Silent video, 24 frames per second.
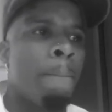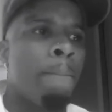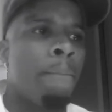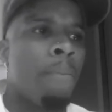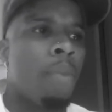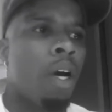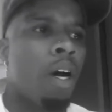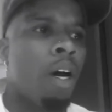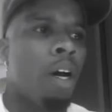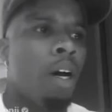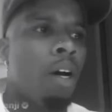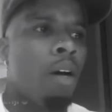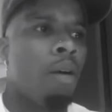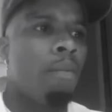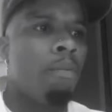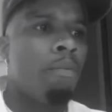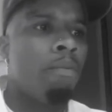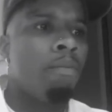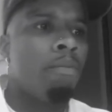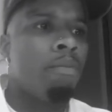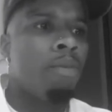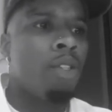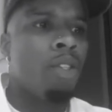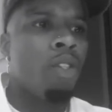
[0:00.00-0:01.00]

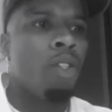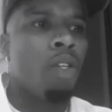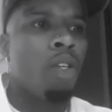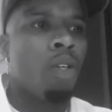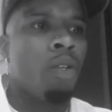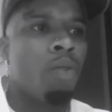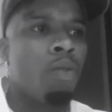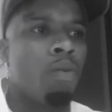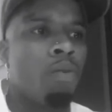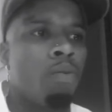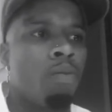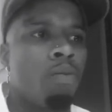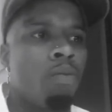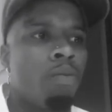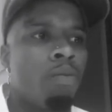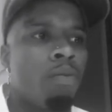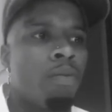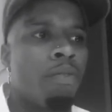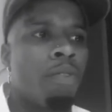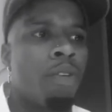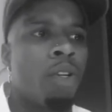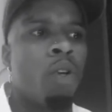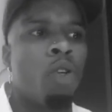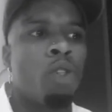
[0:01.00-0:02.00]

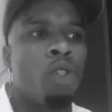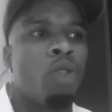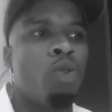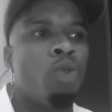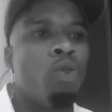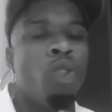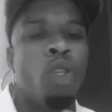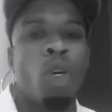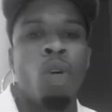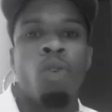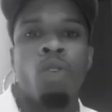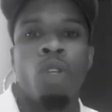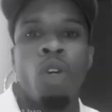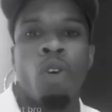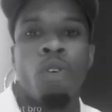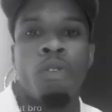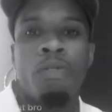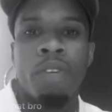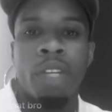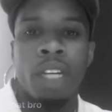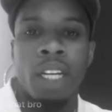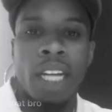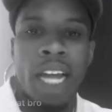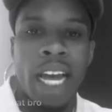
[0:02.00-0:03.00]
for those who don't know, for
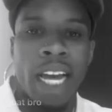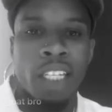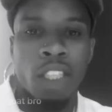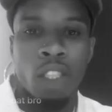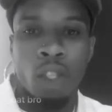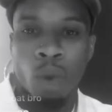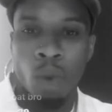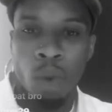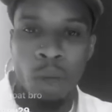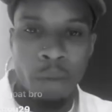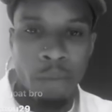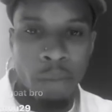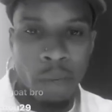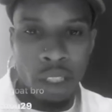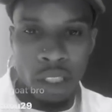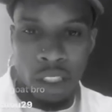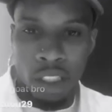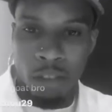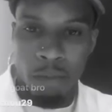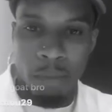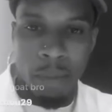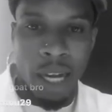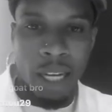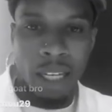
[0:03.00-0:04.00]
the last 3 months
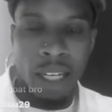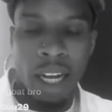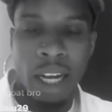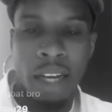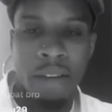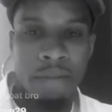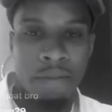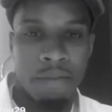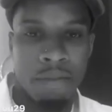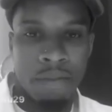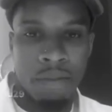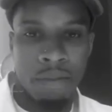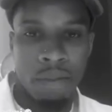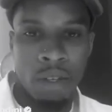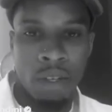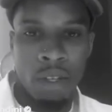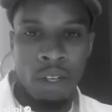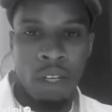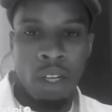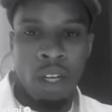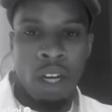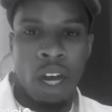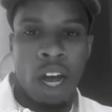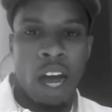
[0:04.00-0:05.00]
of my life,
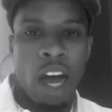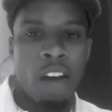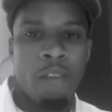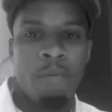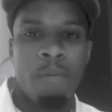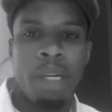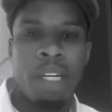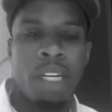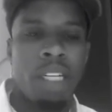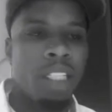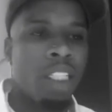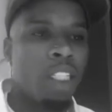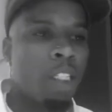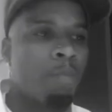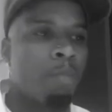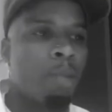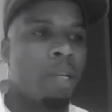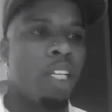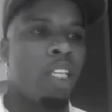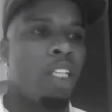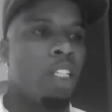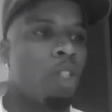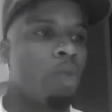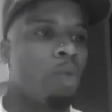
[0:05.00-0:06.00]
I've been in this
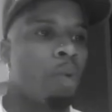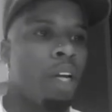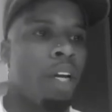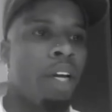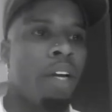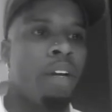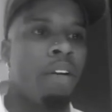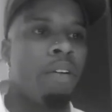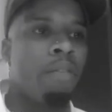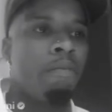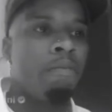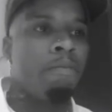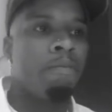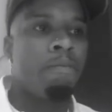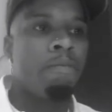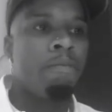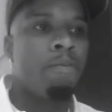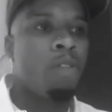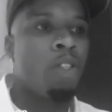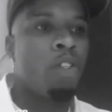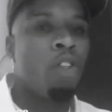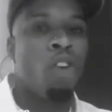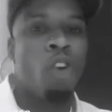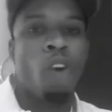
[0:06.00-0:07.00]
place where,
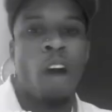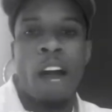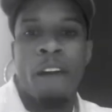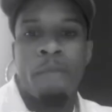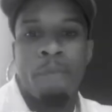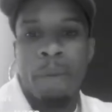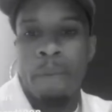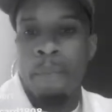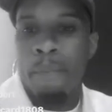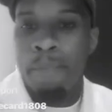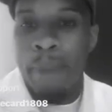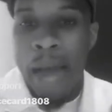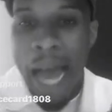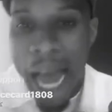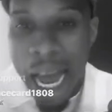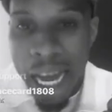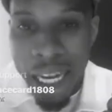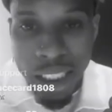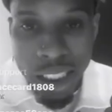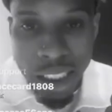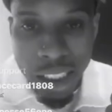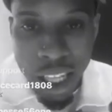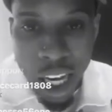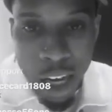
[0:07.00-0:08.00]
I've been
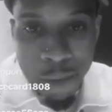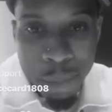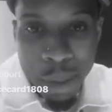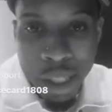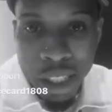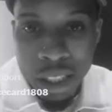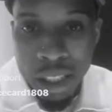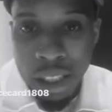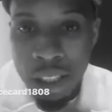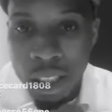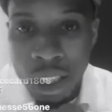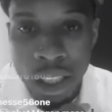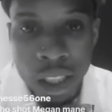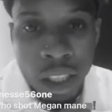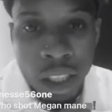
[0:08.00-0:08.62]
bashed. I've been